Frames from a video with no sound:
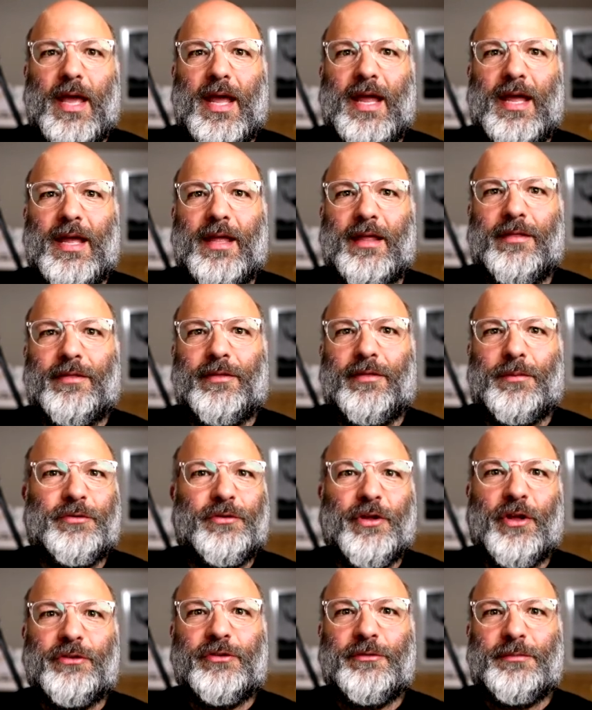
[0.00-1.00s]
And the
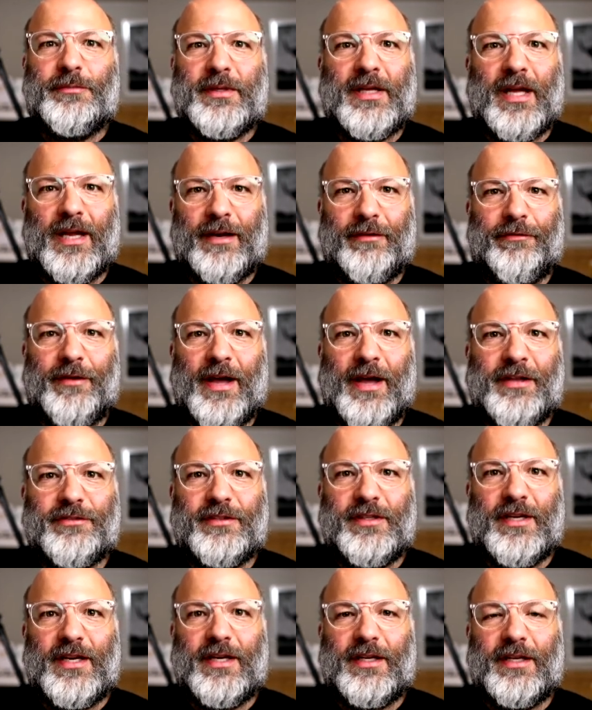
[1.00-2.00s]
results have been kind of
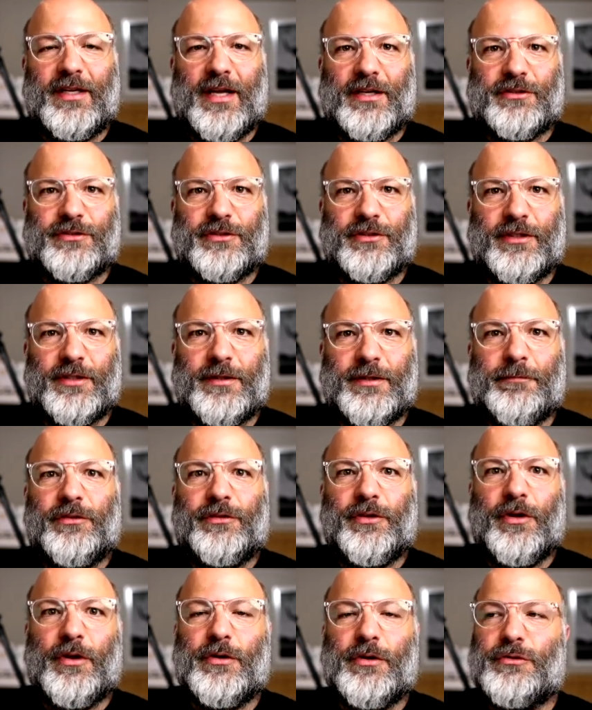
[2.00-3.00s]
fascinating, actually.
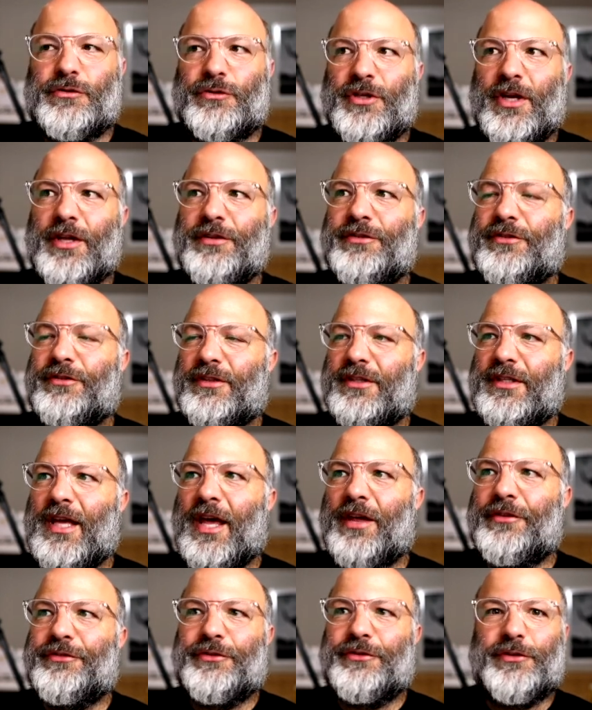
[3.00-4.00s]
So just
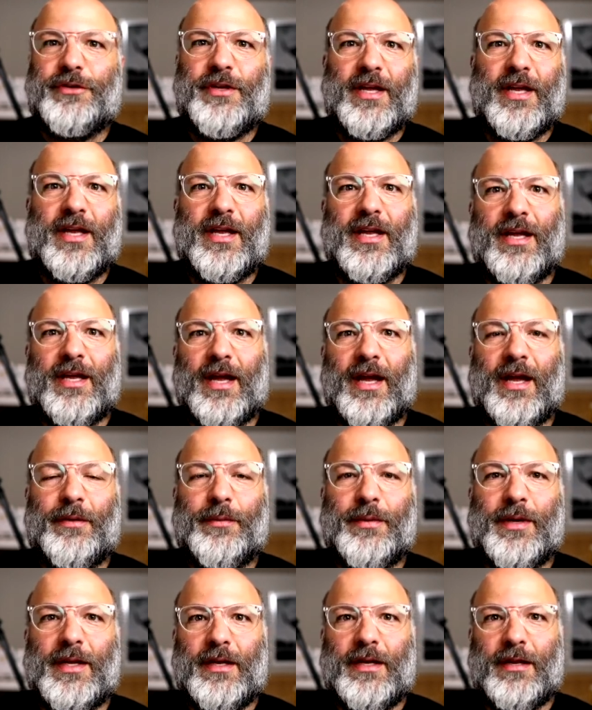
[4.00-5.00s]
yesterday, I
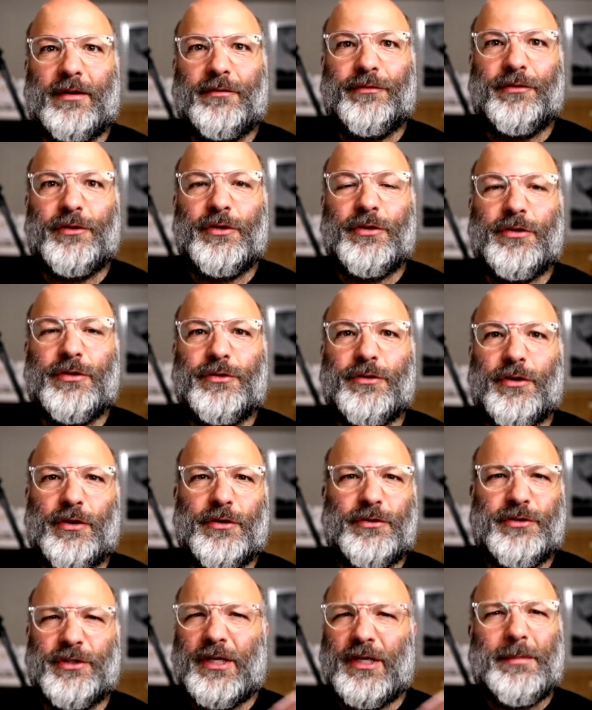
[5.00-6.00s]
went and flew the
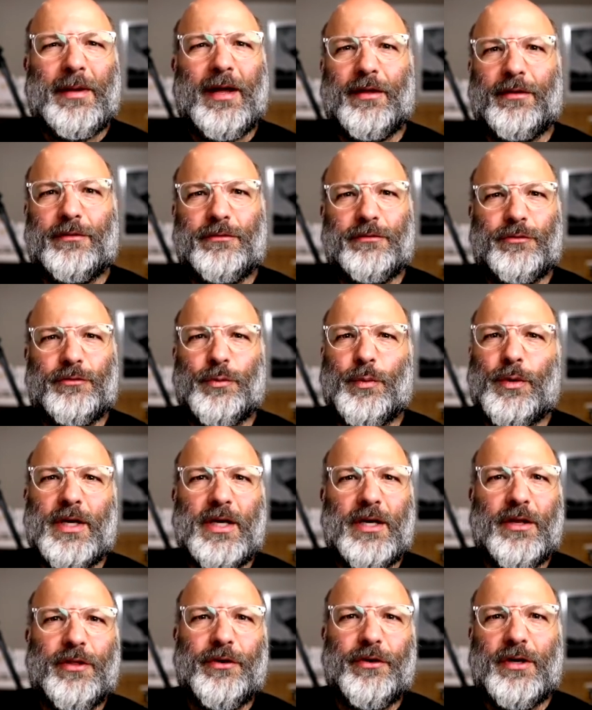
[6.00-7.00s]
drone. It took about
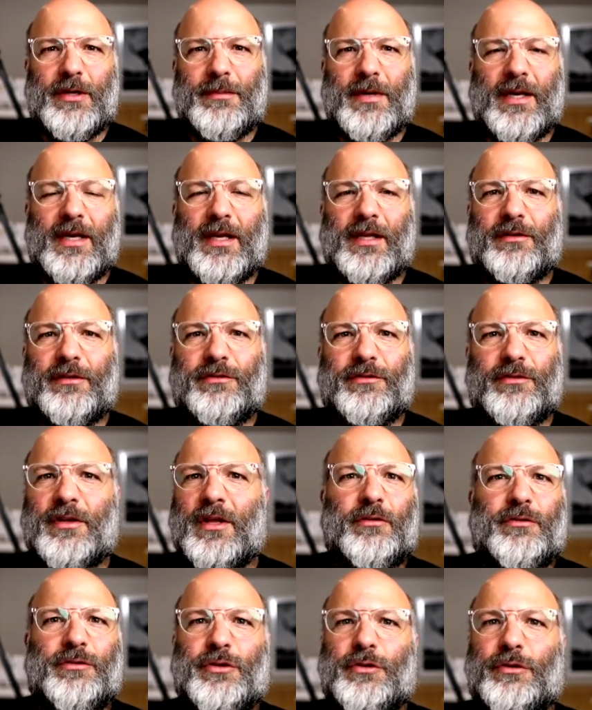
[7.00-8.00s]
20 to 30 minutes
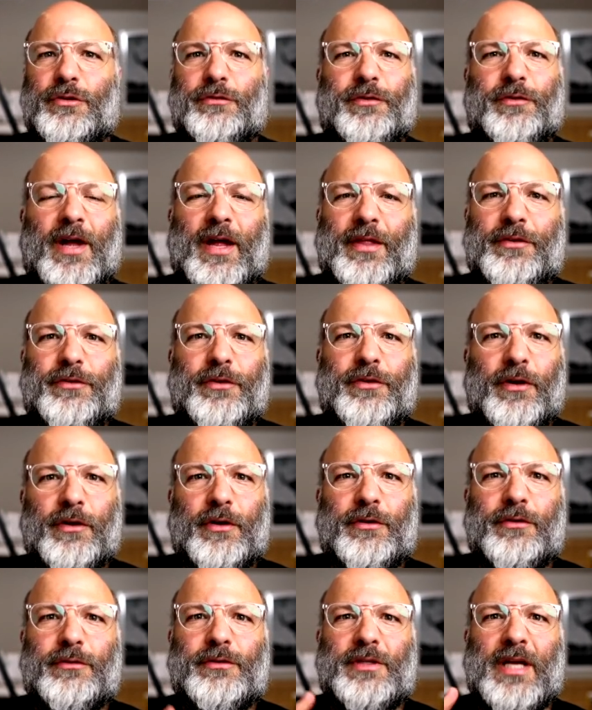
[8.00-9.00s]
to fly the
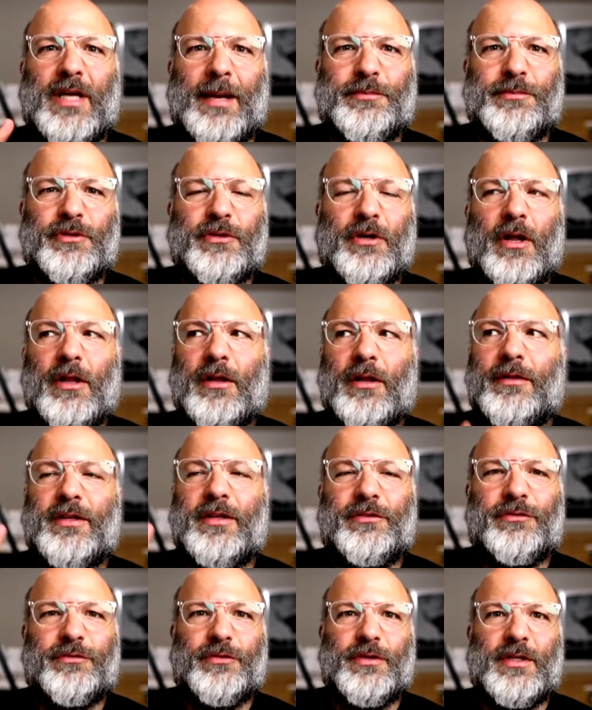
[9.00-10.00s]
drone, capture all of
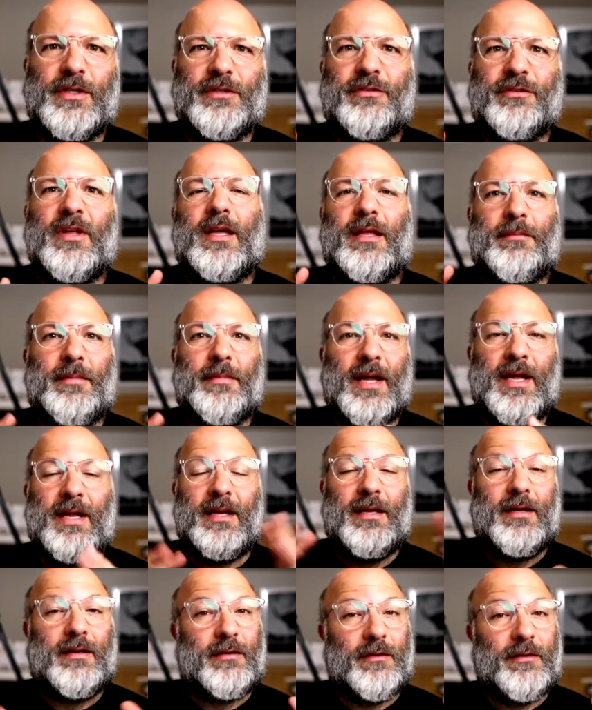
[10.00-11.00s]
these streets in
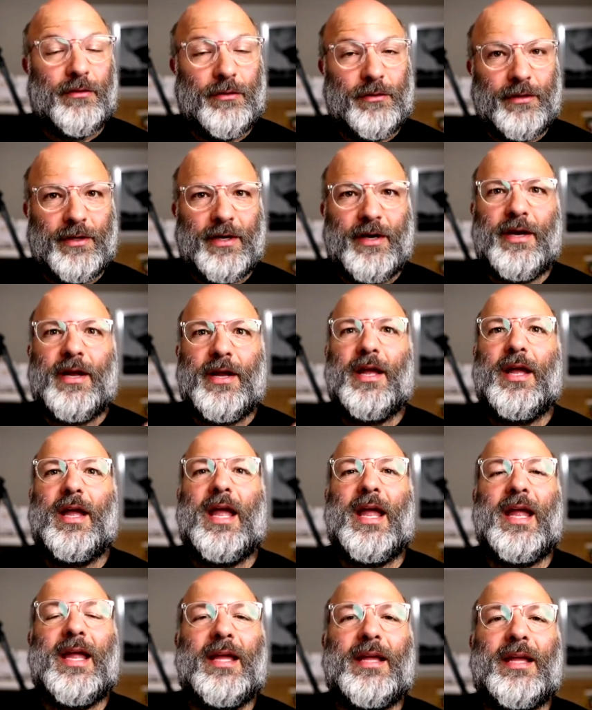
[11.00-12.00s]
my local area,
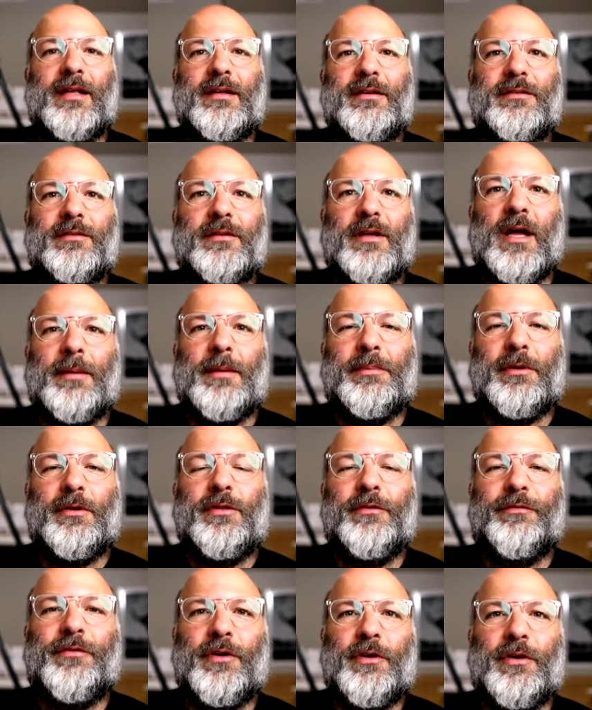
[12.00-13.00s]
and
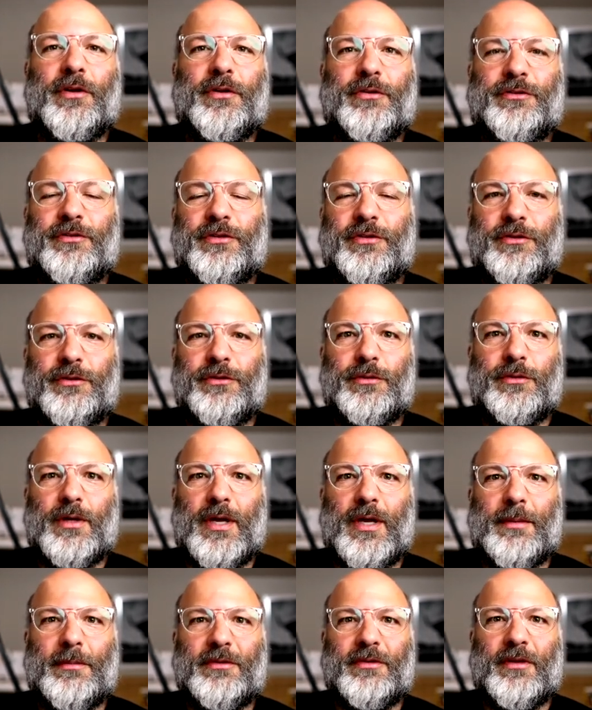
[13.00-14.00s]
upload the photos to
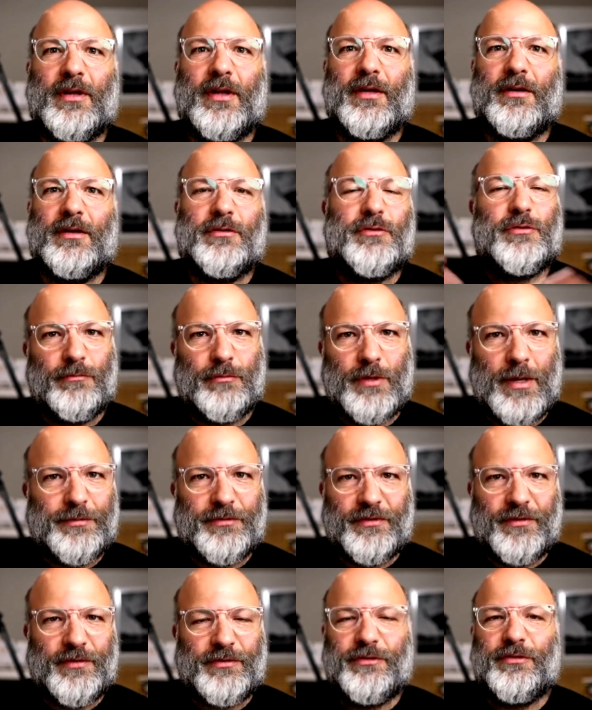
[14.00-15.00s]
Amazon Web
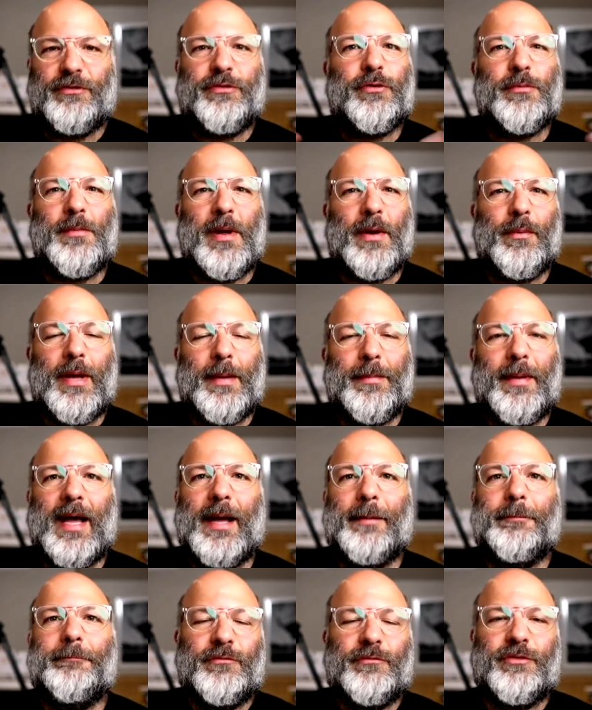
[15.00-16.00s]
Services through my web
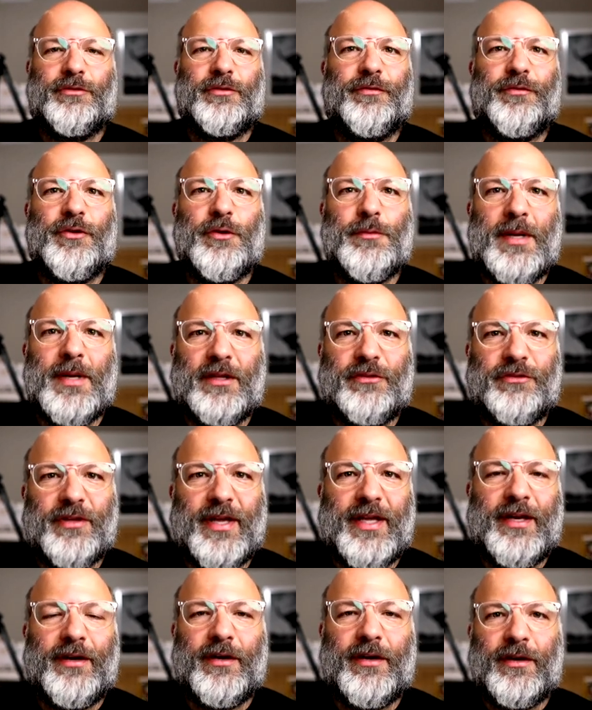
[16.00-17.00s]
app. Just a few minutes
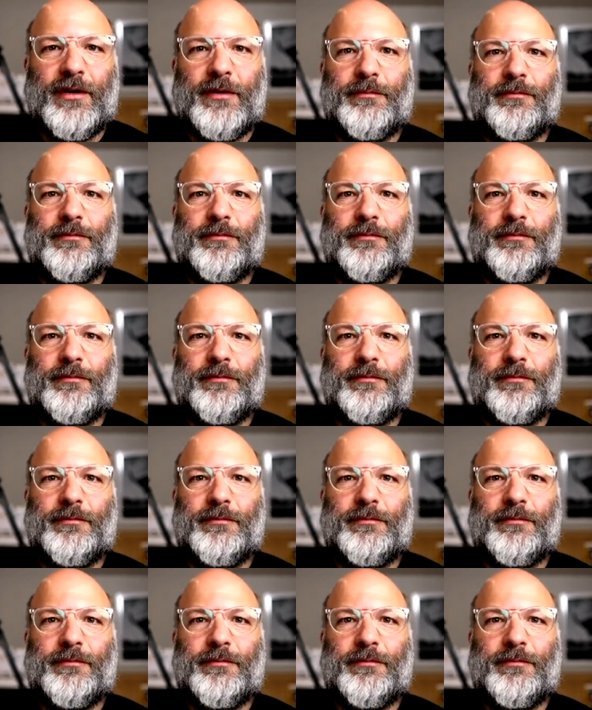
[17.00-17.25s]
later,